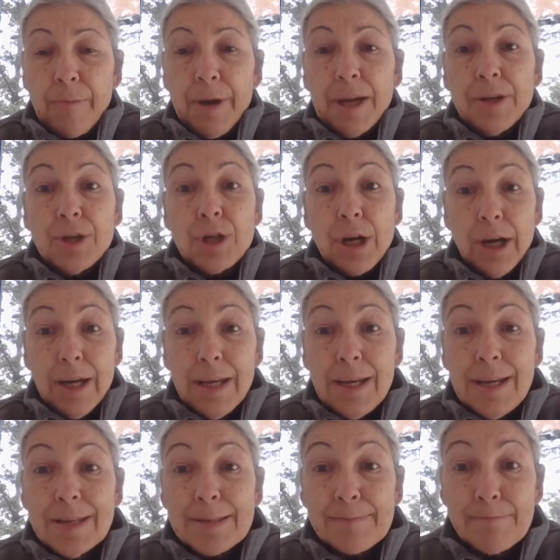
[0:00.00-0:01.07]
a
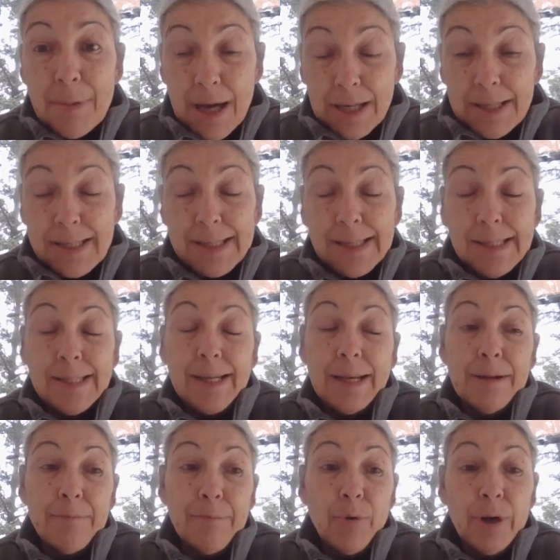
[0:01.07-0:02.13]
Chinese medicine
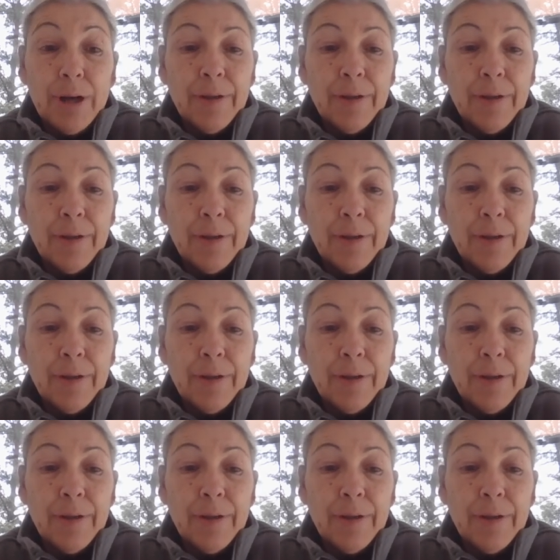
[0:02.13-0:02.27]
standpoint,